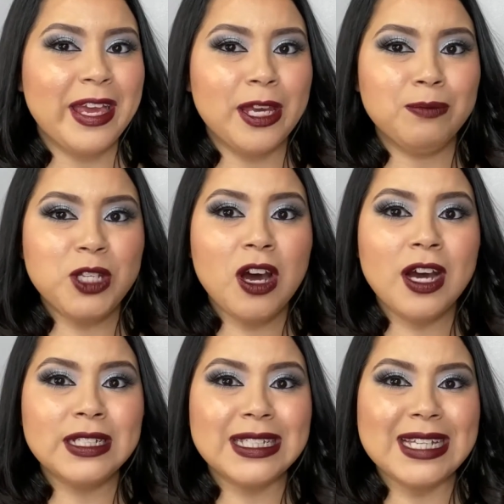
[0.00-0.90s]

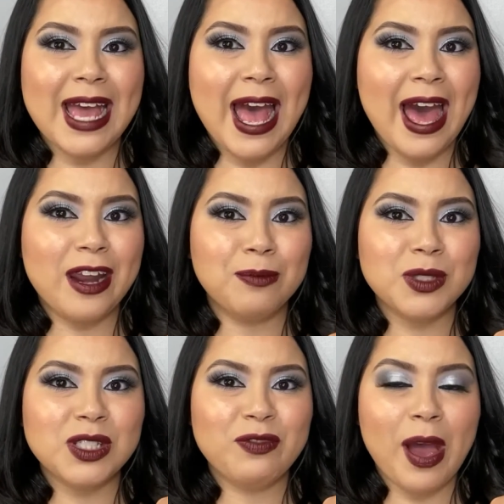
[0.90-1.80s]
Hipdot
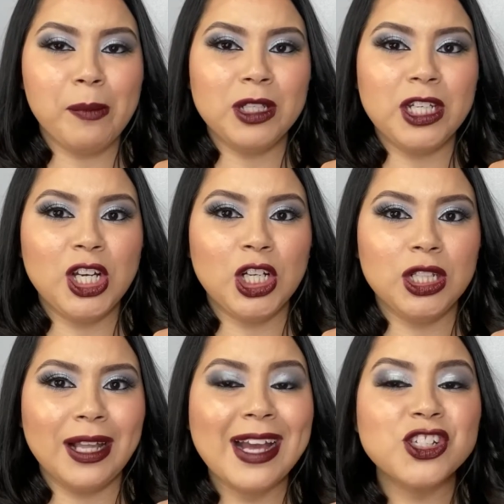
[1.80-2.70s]
Addams Family
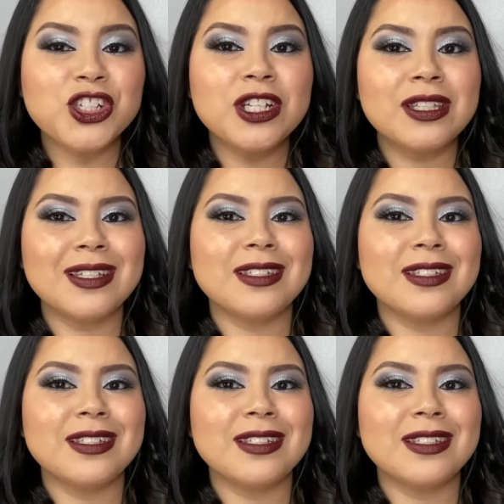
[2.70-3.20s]
Collection.